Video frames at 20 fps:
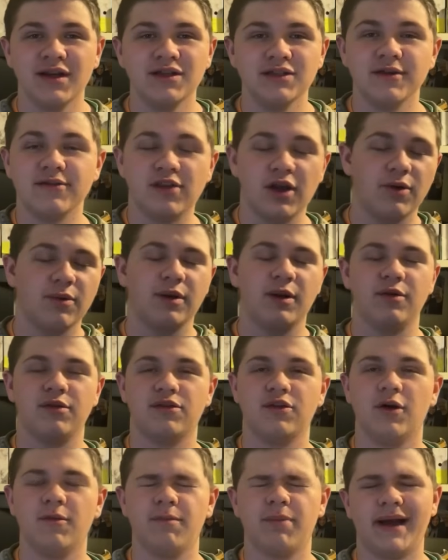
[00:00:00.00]
Just
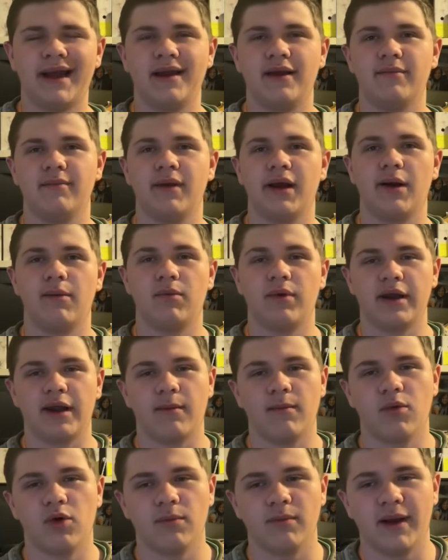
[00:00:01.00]
don't buy any more